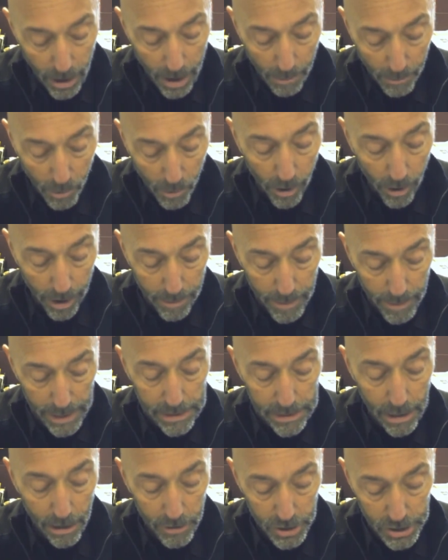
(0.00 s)

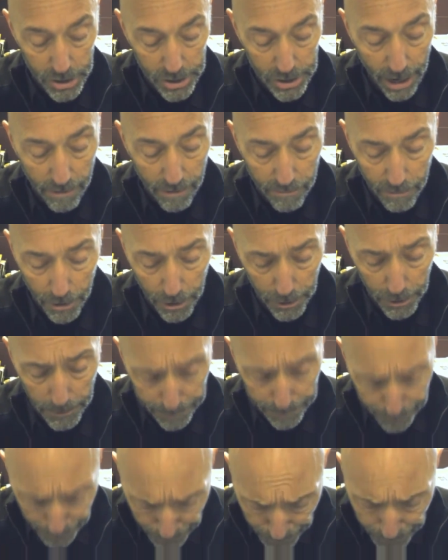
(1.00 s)
appointments are several